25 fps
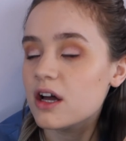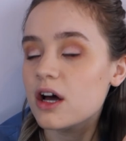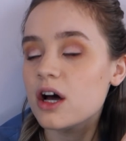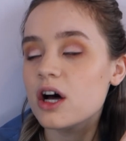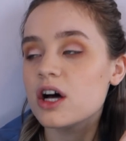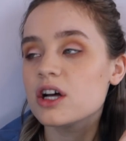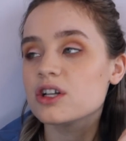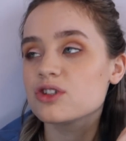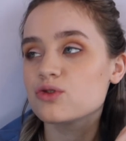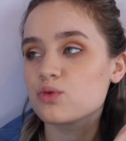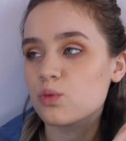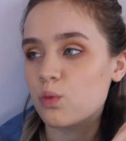
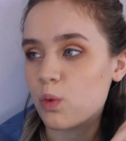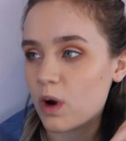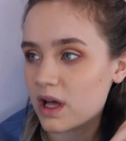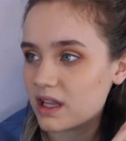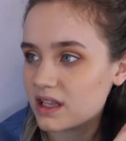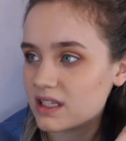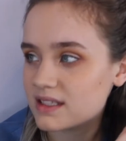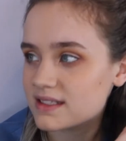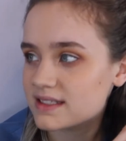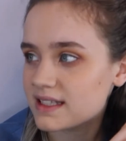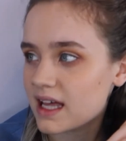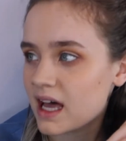As
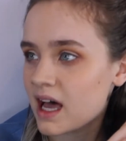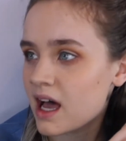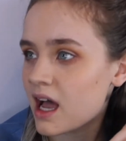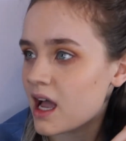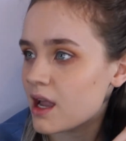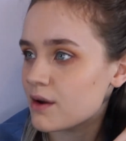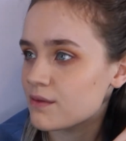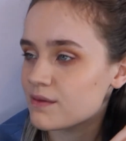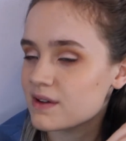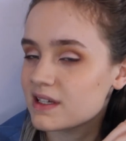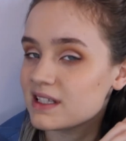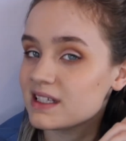well as that,
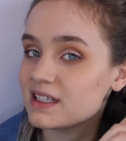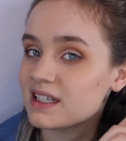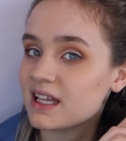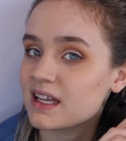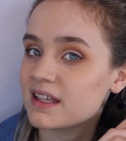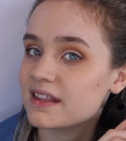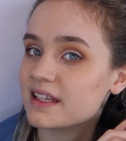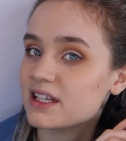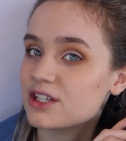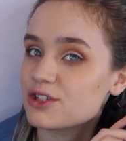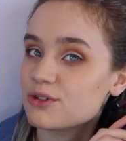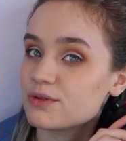I really
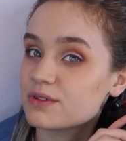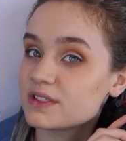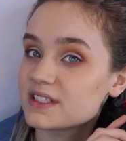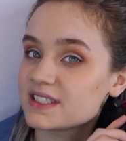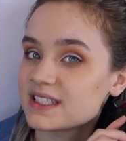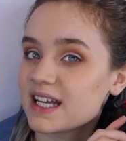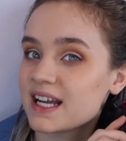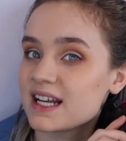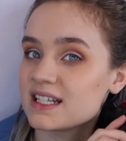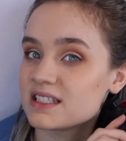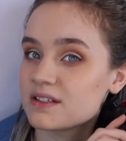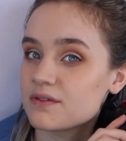like the actual
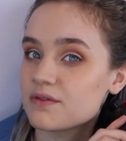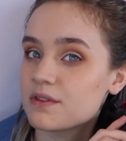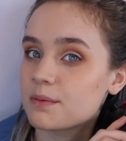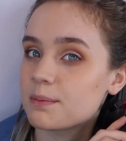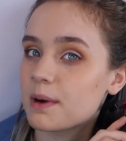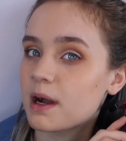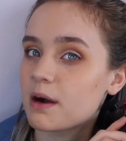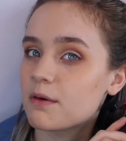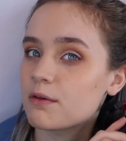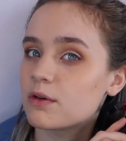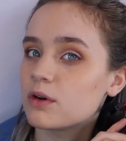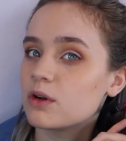size of the
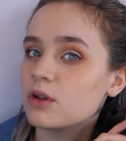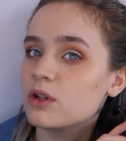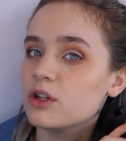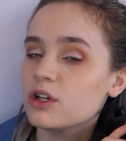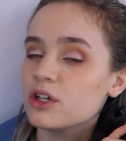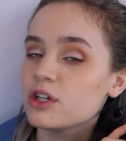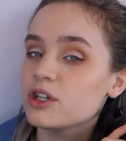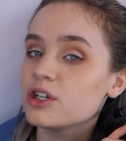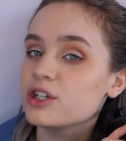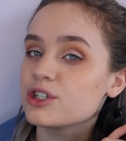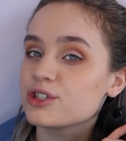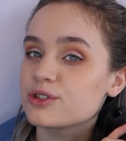barrel,
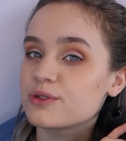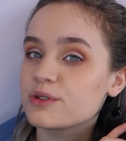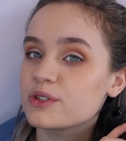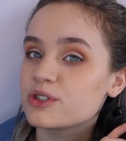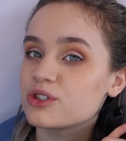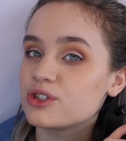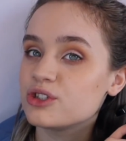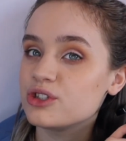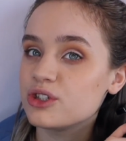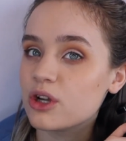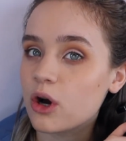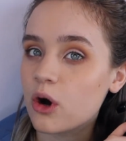so it's
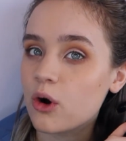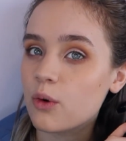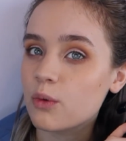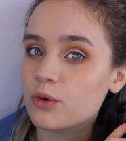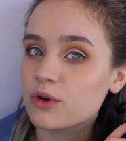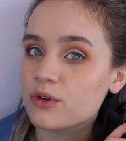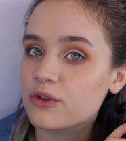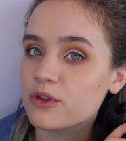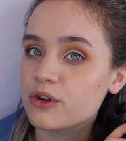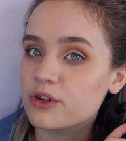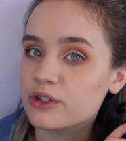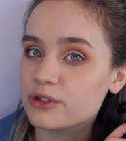not one
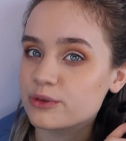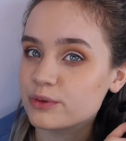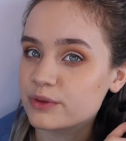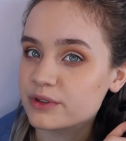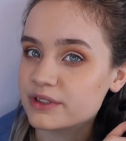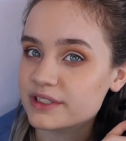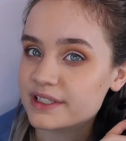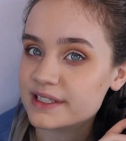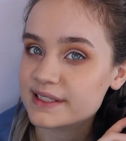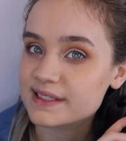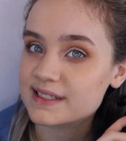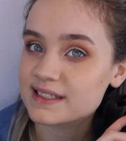of those
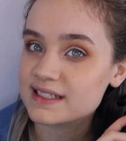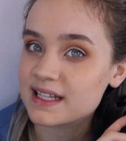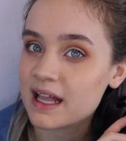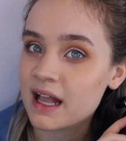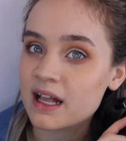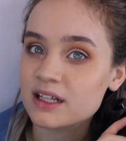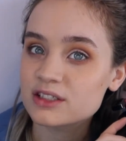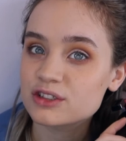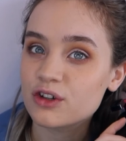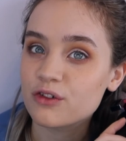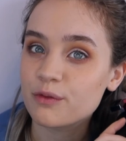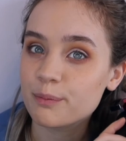ones that
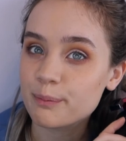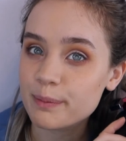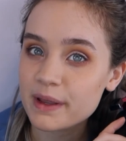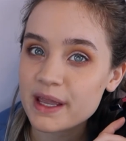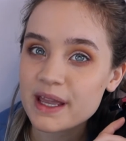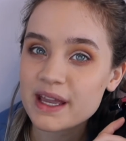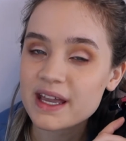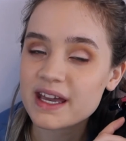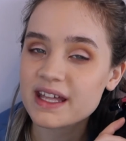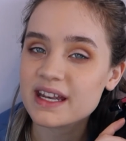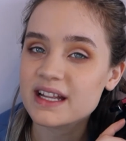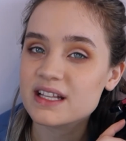starts off
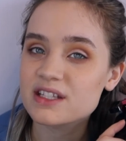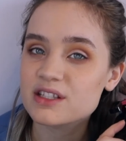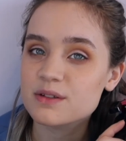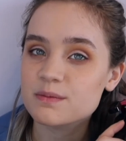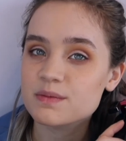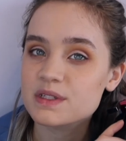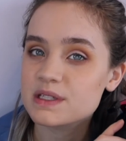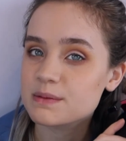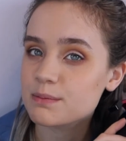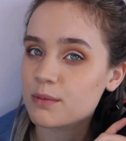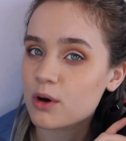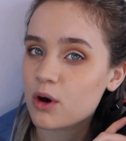big and ends up
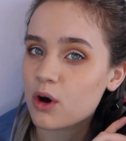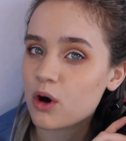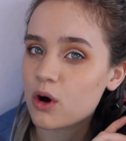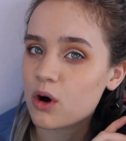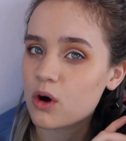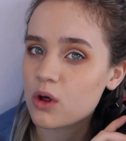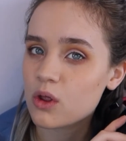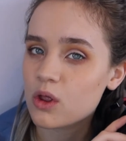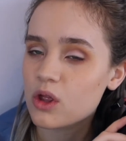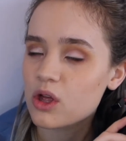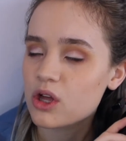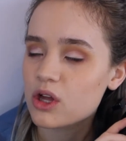
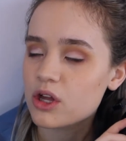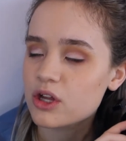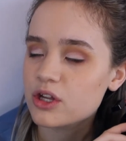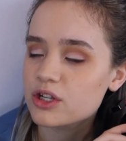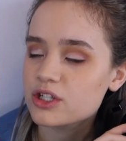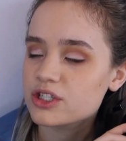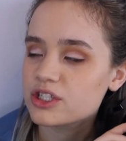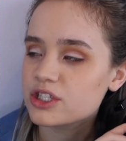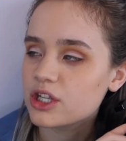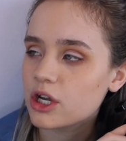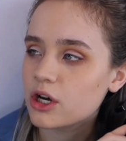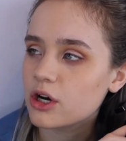small.
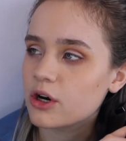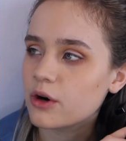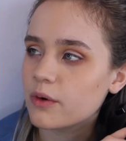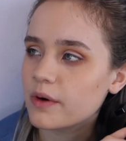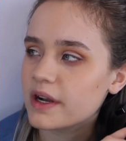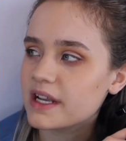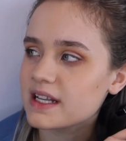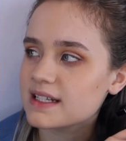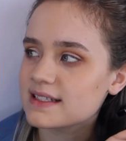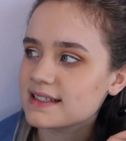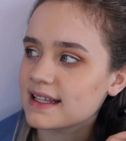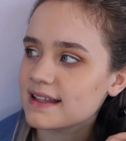So
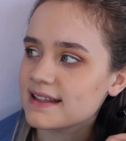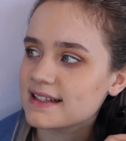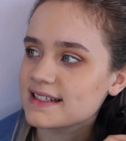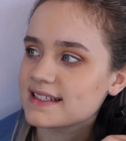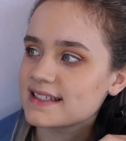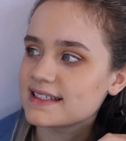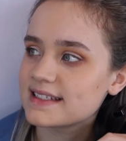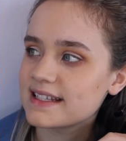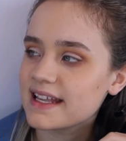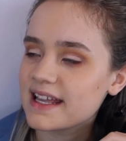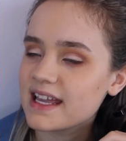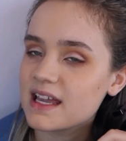it's like the
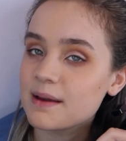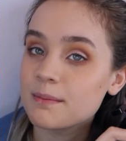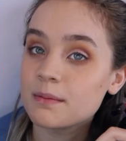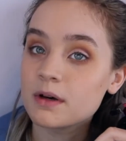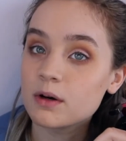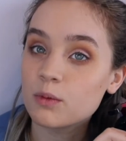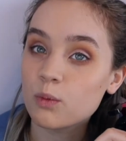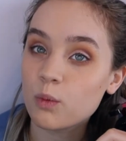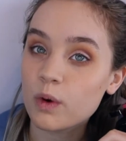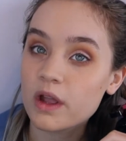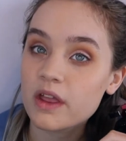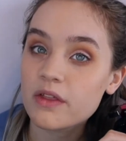same
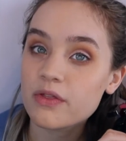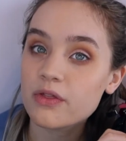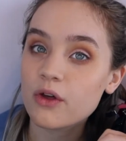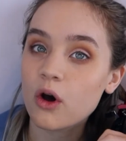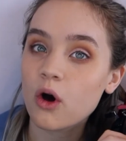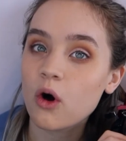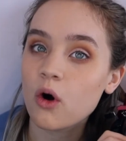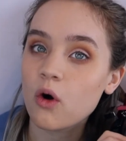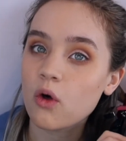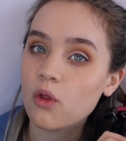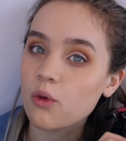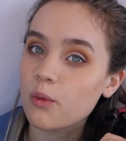width
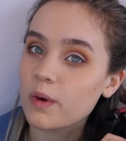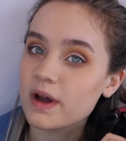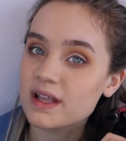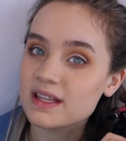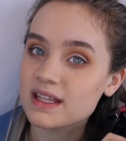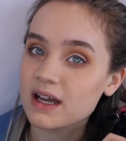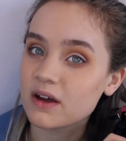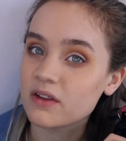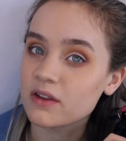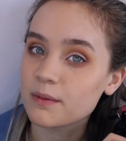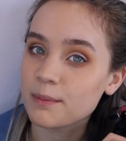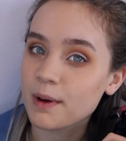all the way
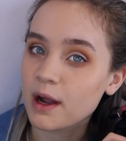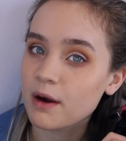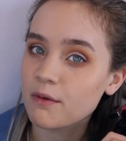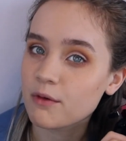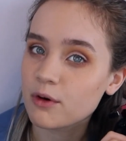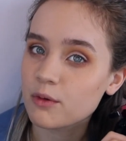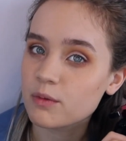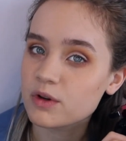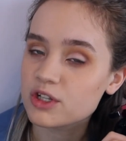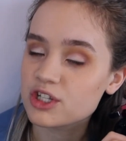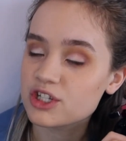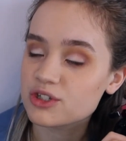down the
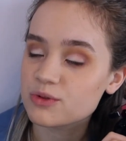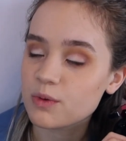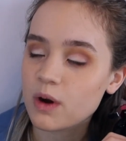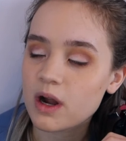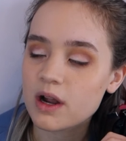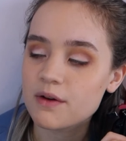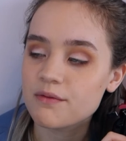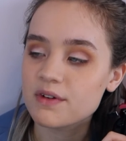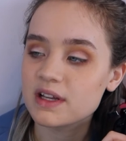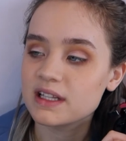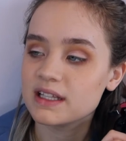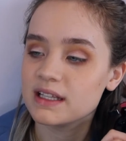barrel, which is what I
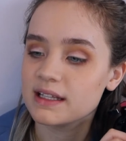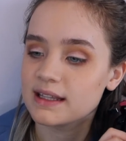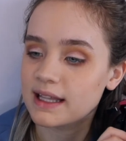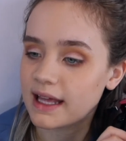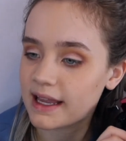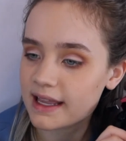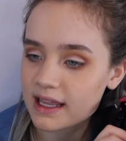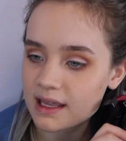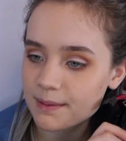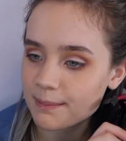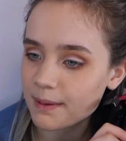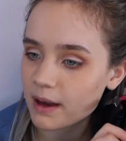really
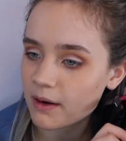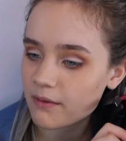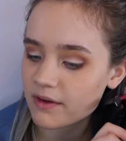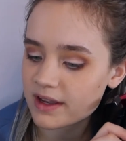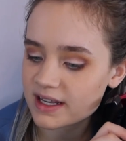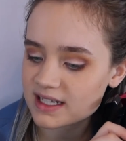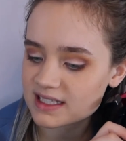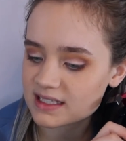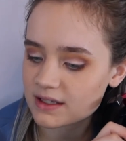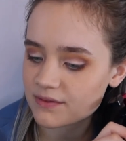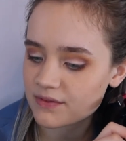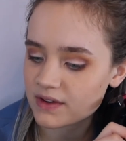like about it,
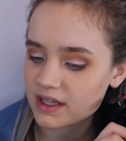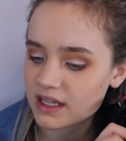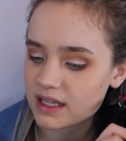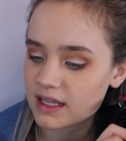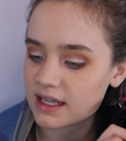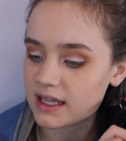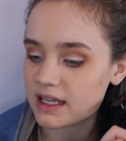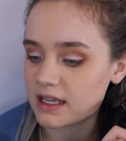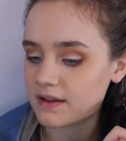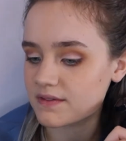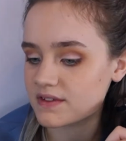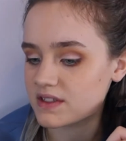because I think
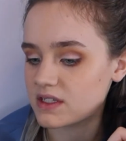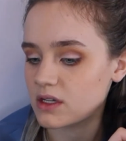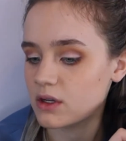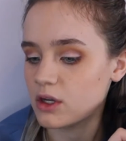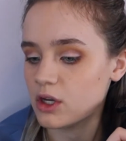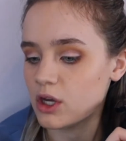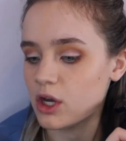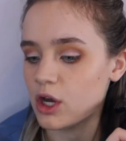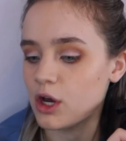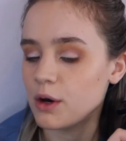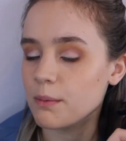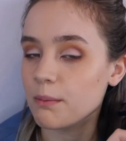it gives
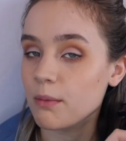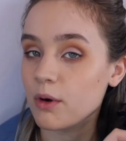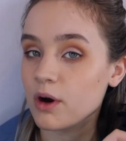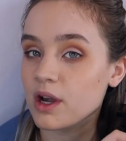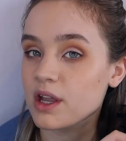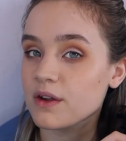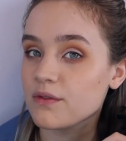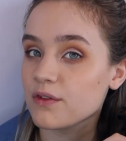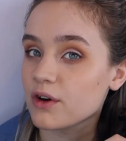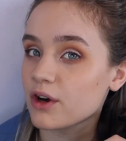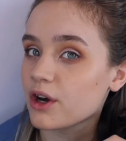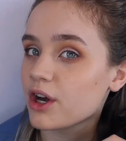more
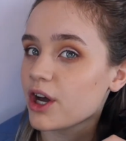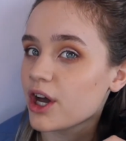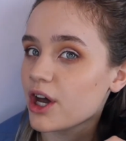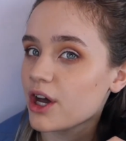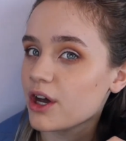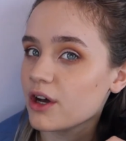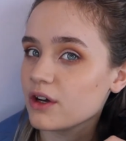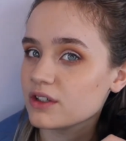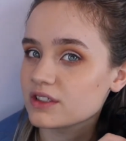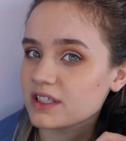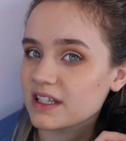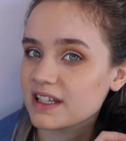even
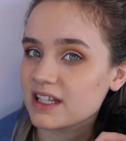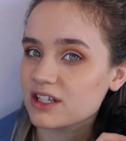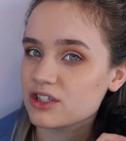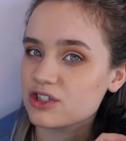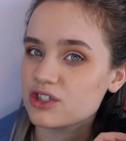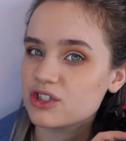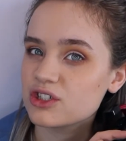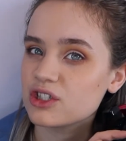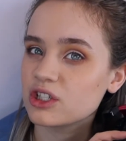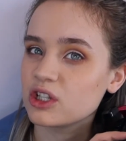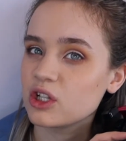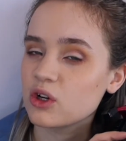curls, and that's
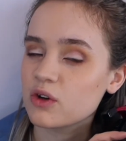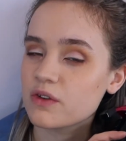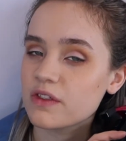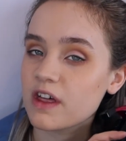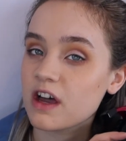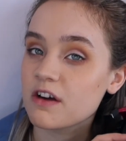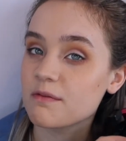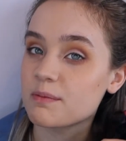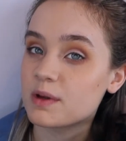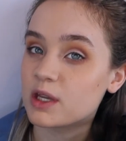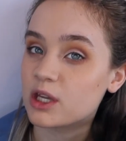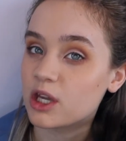just a look that
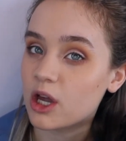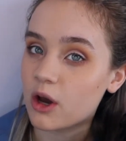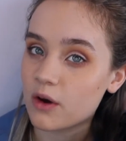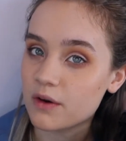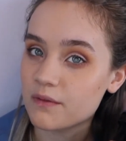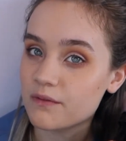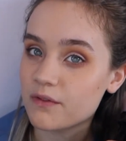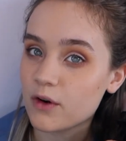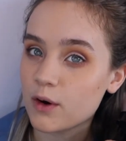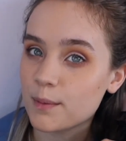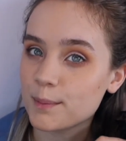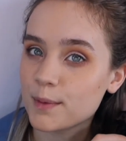I've been
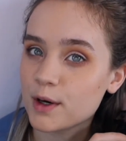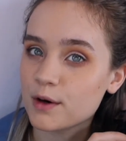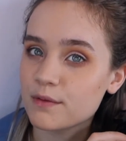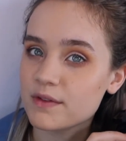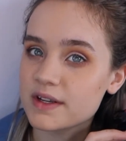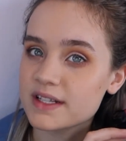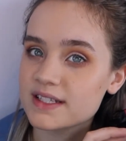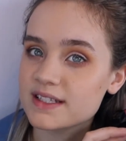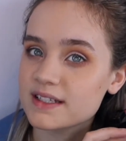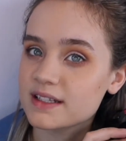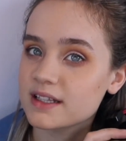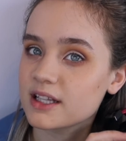going for more
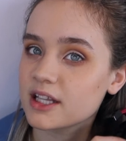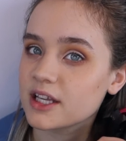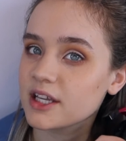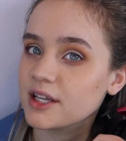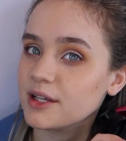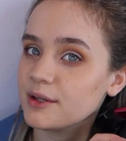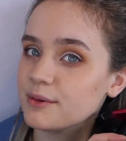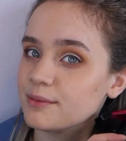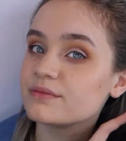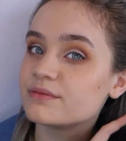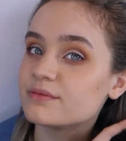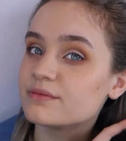recently.